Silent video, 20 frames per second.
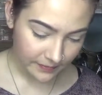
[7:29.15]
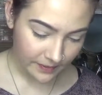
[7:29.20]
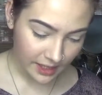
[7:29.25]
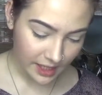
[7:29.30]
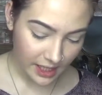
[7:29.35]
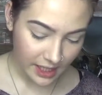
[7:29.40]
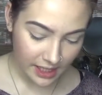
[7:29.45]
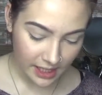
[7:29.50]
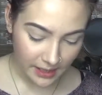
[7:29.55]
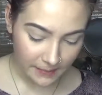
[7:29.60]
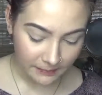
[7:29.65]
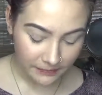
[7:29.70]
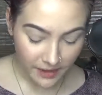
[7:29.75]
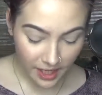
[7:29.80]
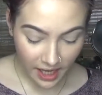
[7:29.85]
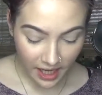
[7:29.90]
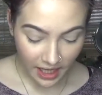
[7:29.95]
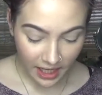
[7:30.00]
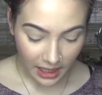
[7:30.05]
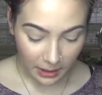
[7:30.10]
I'm
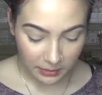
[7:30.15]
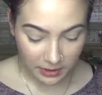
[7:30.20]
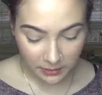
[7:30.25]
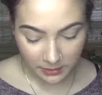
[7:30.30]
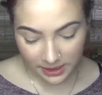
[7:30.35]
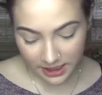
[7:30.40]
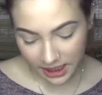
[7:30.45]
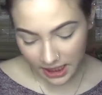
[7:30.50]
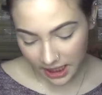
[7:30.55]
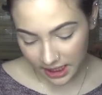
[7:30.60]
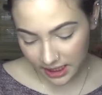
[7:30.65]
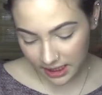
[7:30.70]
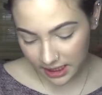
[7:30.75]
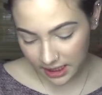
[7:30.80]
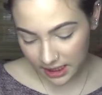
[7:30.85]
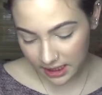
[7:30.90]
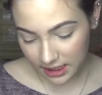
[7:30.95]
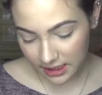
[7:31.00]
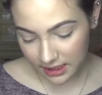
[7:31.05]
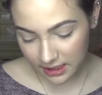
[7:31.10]
going to be
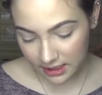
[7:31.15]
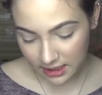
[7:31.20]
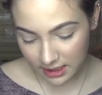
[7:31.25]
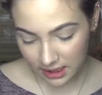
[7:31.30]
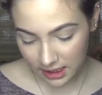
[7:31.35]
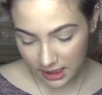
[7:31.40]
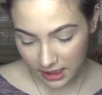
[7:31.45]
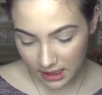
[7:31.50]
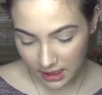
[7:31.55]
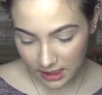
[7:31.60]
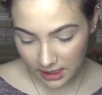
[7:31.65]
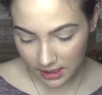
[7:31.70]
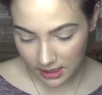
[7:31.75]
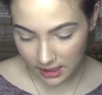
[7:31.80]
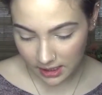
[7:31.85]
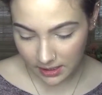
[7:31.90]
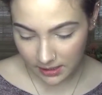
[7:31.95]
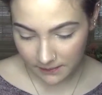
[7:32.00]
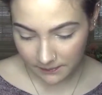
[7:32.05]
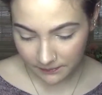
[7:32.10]
taking
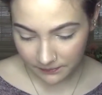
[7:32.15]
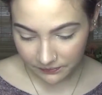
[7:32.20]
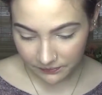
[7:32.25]
the,